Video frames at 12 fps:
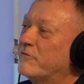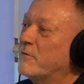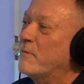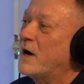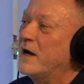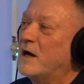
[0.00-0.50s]

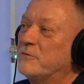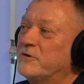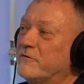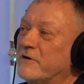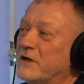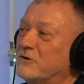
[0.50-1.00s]
From my
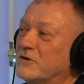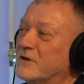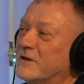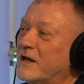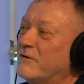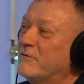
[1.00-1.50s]

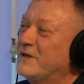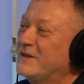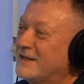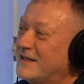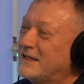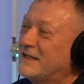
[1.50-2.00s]
observation, that we
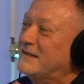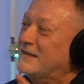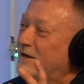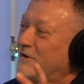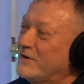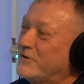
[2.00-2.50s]
think
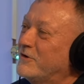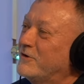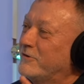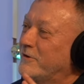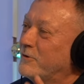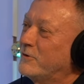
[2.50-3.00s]
it's oh, it's
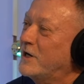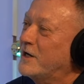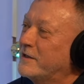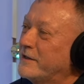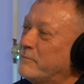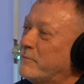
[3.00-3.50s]
this little
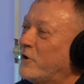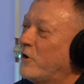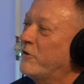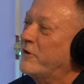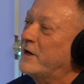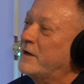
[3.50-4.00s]
cuddly
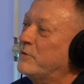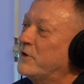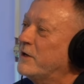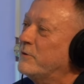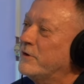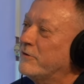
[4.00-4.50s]
ball that I
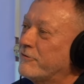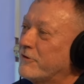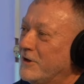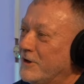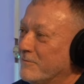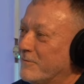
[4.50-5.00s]
play with,
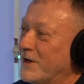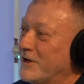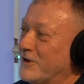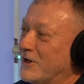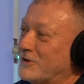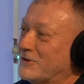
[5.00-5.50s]
my
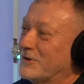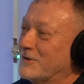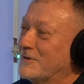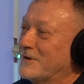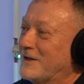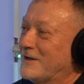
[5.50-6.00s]

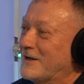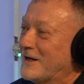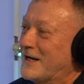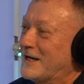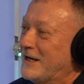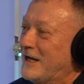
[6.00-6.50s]
addiction, and
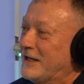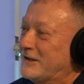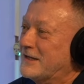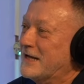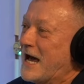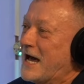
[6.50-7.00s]
and
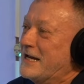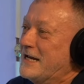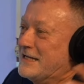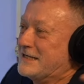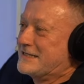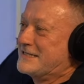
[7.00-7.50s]
it's not.
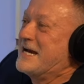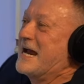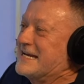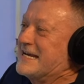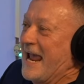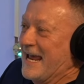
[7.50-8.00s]
It's
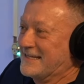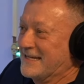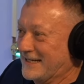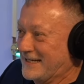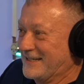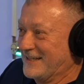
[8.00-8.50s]

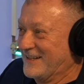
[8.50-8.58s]
gigantic,